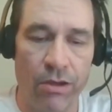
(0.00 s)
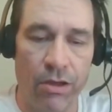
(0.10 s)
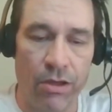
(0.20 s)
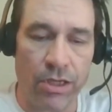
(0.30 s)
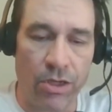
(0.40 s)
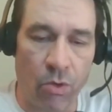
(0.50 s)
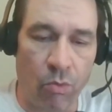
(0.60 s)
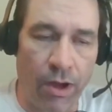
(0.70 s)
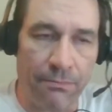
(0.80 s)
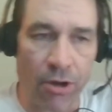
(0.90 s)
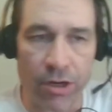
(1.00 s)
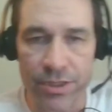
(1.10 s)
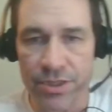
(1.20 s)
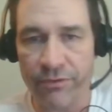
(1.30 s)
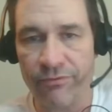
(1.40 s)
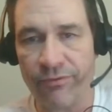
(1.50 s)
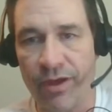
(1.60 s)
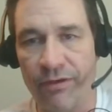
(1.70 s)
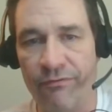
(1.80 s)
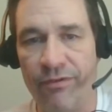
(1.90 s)
you know what parts of
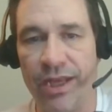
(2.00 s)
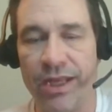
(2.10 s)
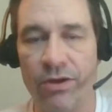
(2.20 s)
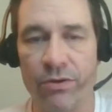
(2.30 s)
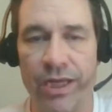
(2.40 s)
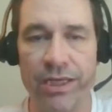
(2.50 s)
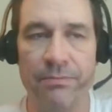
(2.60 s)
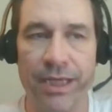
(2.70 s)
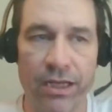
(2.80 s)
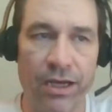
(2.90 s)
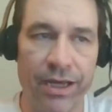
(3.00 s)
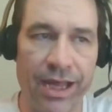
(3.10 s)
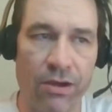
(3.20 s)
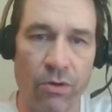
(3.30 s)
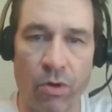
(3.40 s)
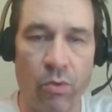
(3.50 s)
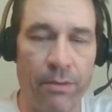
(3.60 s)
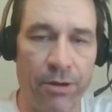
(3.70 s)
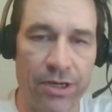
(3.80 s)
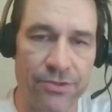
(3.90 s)
a video need to be cut out or
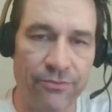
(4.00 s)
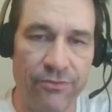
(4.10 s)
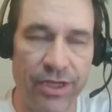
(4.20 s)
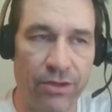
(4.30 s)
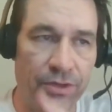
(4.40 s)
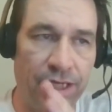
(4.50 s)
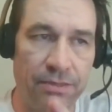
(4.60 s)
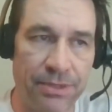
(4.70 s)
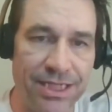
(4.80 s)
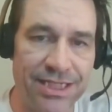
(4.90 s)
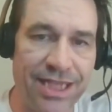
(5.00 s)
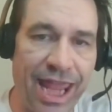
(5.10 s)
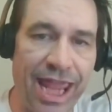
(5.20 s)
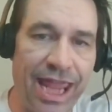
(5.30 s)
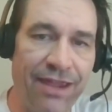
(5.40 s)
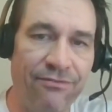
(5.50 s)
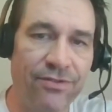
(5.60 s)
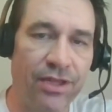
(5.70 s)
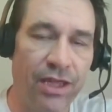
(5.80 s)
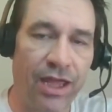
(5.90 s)
what parts of a video need to be
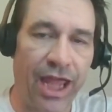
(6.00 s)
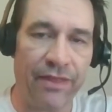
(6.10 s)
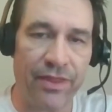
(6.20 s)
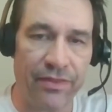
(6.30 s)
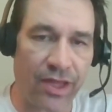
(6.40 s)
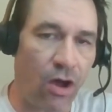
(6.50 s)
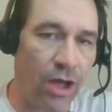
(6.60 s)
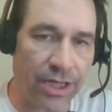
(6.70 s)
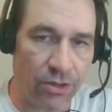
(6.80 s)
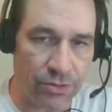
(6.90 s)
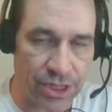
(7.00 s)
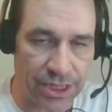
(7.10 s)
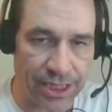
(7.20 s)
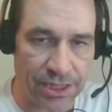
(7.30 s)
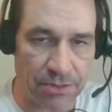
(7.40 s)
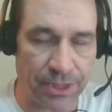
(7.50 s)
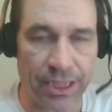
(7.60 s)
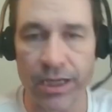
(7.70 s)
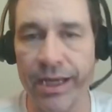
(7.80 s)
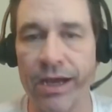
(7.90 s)
saved and then the audio just needs to be
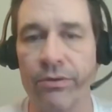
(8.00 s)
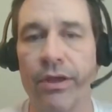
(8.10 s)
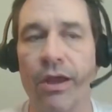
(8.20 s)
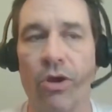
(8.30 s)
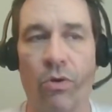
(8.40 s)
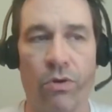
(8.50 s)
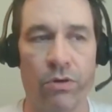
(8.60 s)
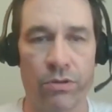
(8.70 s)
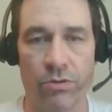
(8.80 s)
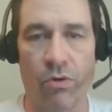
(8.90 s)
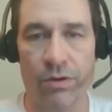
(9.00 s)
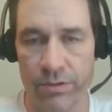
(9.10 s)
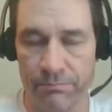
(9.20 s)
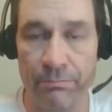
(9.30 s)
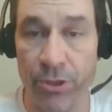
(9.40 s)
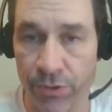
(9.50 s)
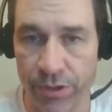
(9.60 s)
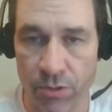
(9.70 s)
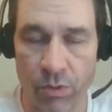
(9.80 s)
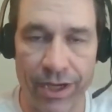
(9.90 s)
cut out or or
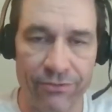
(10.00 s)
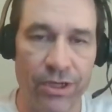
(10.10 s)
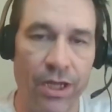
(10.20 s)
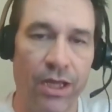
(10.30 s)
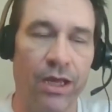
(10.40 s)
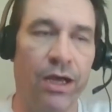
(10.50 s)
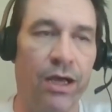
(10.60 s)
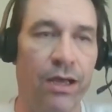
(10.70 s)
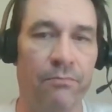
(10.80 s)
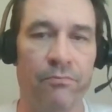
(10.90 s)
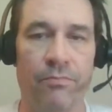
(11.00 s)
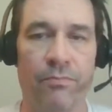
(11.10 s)
muted or whatever. Um,